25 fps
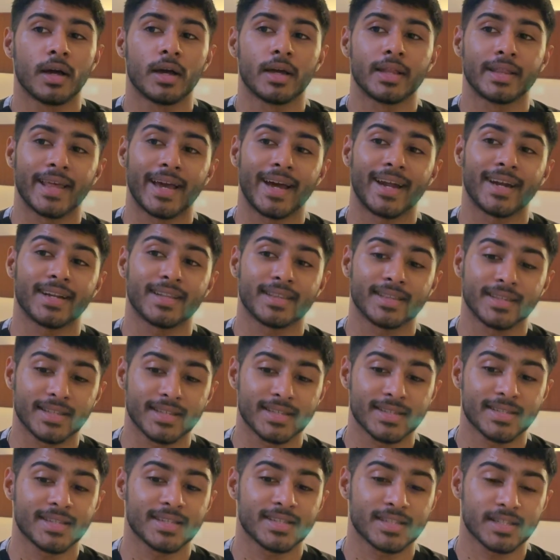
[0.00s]
that
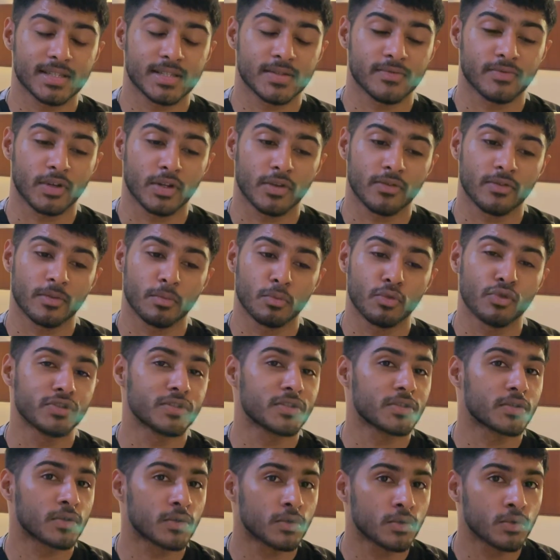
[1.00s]
this is one of the
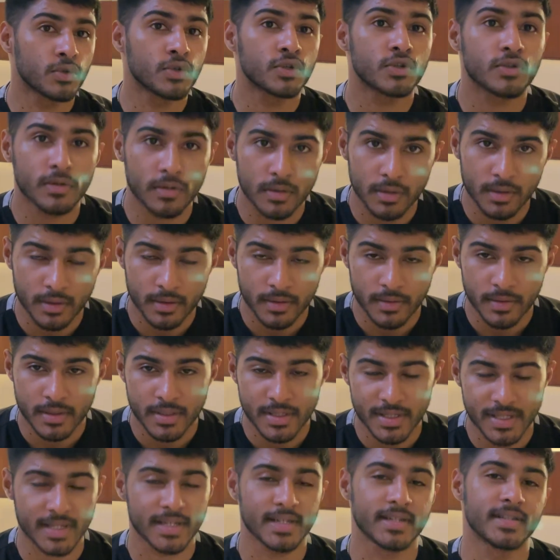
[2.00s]
most crucial
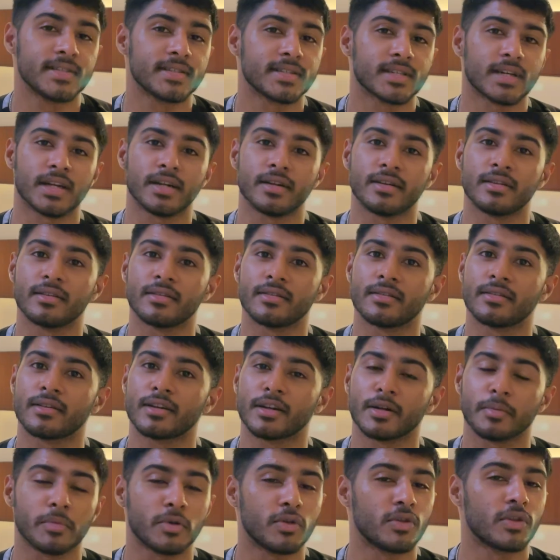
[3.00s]
skills under
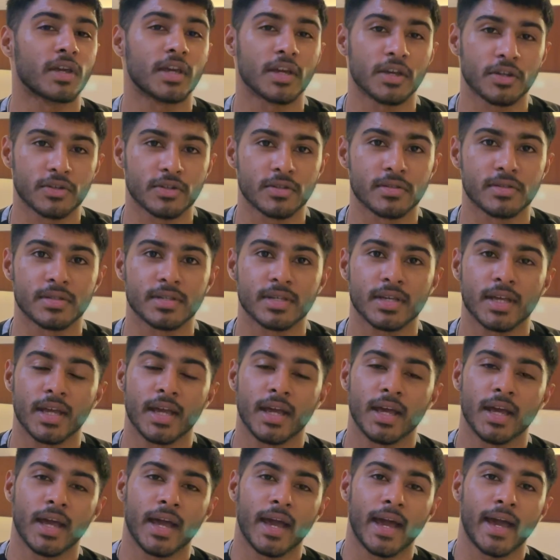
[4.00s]
communications.
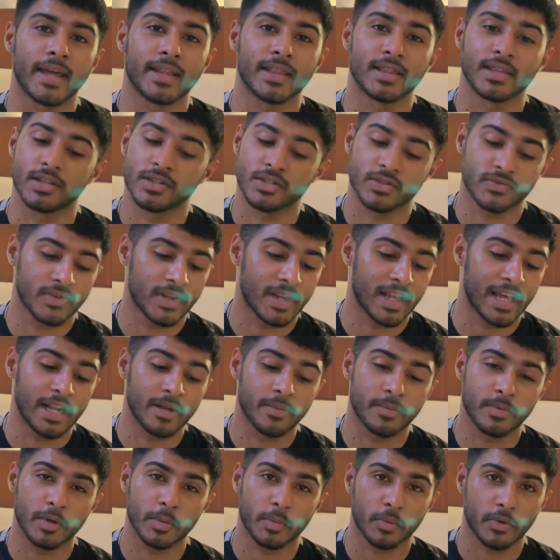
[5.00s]
This will
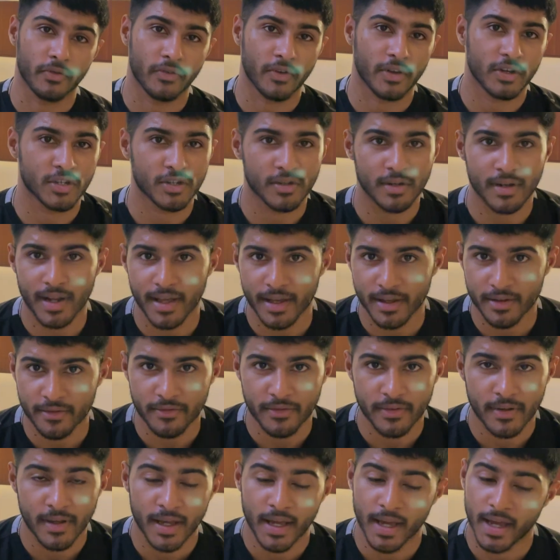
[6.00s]
help your professional
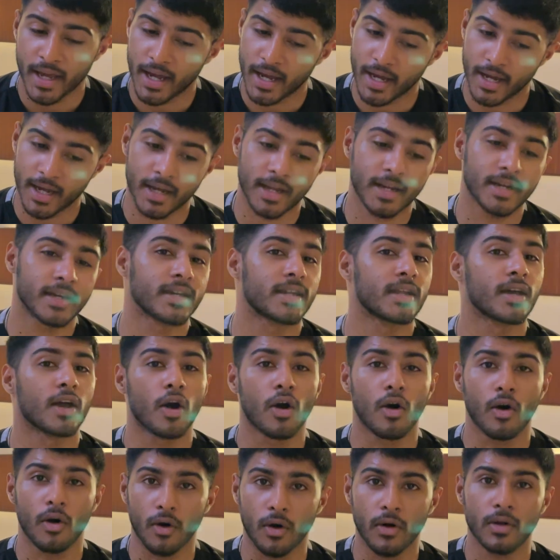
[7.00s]
life and
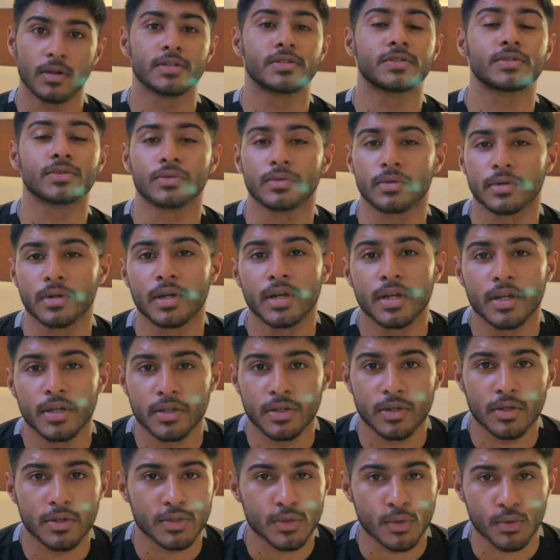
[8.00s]
also
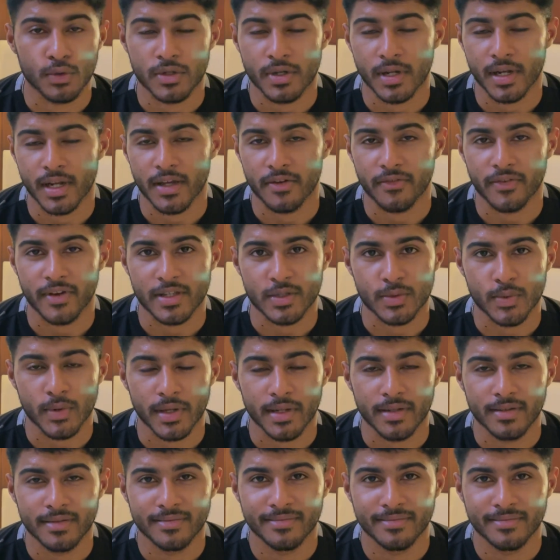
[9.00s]
your social life as well.